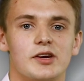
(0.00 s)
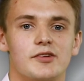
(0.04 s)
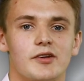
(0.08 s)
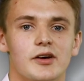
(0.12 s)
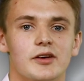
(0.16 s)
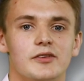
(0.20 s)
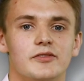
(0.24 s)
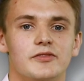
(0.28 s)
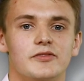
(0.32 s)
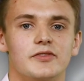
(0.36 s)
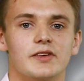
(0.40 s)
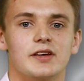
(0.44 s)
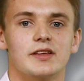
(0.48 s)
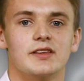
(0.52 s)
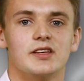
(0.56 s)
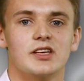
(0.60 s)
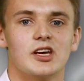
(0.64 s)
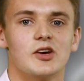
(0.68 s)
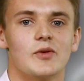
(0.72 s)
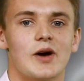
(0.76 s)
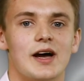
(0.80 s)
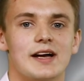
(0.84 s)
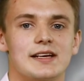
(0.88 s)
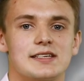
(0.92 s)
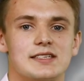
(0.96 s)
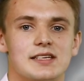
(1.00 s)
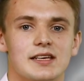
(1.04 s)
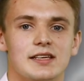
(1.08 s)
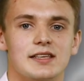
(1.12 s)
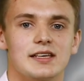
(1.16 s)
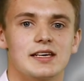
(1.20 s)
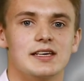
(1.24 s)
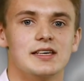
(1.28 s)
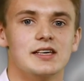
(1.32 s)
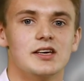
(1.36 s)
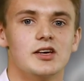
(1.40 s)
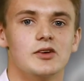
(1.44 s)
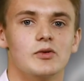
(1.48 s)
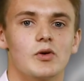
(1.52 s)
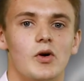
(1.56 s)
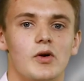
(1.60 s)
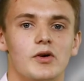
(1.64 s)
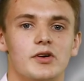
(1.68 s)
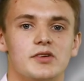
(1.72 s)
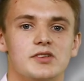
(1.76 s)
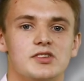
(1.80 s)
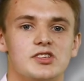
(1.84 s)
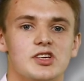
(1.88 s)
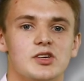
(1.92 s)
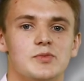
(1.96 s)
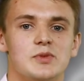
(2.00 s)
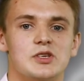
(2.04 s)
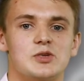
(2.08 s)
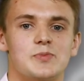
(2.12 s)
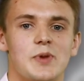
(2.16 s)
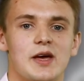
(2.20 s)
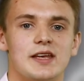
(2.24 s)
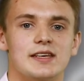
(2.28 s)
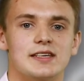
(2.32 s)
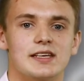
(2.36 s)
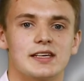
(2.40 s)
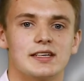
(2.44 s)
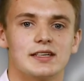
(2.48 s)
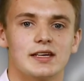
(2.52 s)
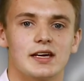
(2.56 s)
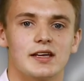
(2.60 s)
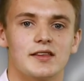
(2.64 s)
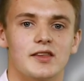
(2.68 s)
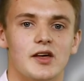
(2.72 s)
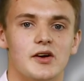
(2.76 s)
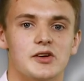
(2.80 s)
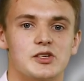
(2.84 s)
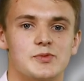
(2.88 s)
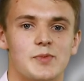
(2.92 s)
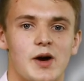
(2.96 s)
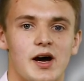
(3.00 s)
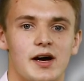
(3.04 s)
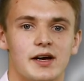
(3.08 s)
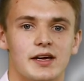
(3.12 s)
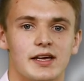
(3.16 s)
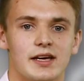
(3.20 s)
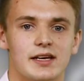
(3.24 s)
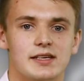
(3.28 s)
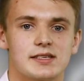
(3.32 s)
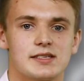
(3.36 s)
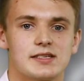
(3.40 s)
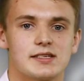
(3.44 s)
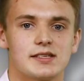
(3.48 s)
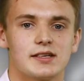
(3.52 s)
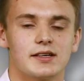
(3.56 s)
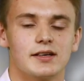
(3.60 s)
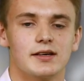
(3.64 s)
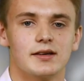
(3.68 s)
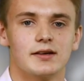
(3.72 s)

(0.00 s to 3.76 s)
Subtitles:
growth in the US and EU on consumer spending in those markets.